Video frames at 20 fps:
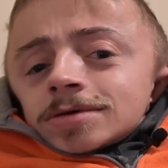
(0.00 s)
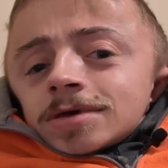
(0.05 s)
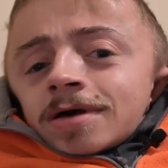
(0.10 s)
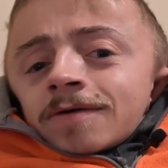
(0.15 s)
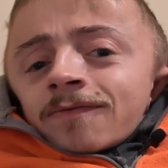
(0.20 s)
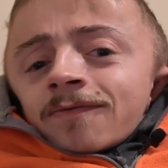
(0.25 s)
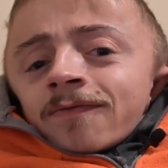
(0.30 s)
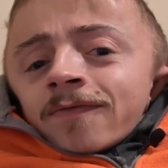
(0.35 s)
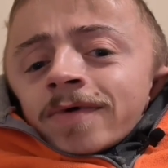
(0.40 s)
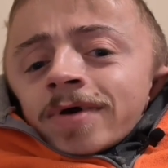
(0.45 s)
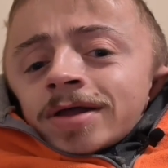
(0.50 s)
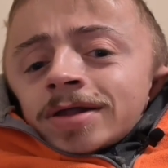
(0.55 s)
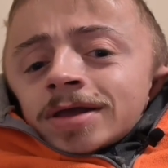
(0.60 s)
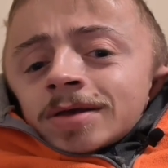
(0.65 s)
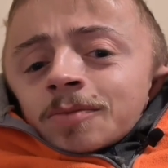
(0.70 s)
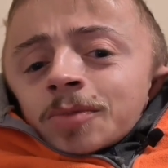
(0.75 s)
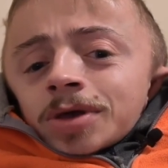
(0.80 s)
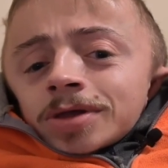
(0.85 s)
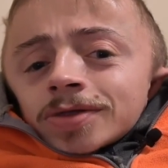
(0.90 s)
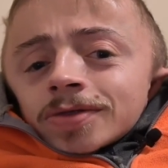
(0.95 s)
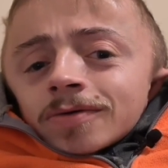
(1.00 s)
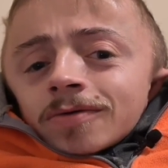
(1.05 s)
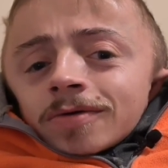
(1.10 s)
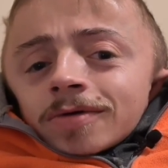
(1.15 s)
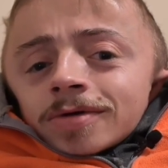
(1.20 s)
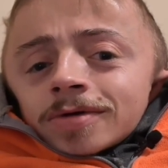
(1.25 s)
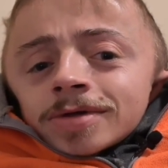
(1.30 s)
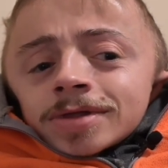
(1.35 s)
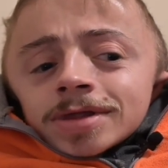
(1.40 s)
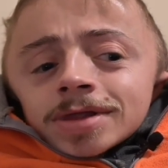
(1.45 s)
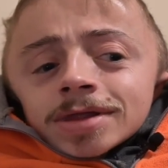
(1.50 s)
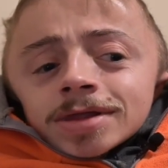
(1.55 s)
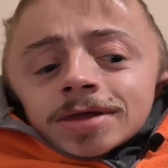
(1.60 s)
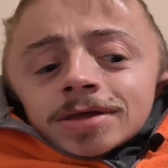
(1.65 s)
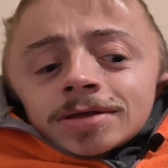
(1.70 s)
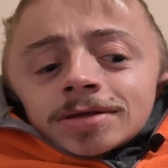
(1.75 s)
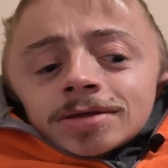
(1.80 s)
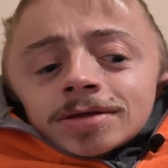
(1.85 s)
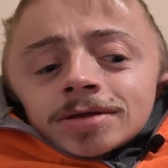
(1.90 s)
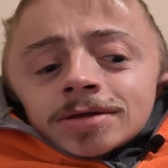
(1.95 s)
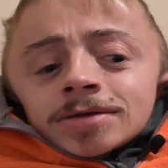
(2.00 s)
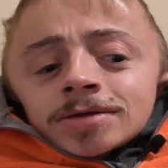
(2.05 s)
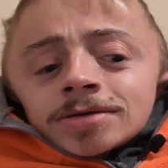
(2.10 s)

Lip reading: I'm finding mentors. And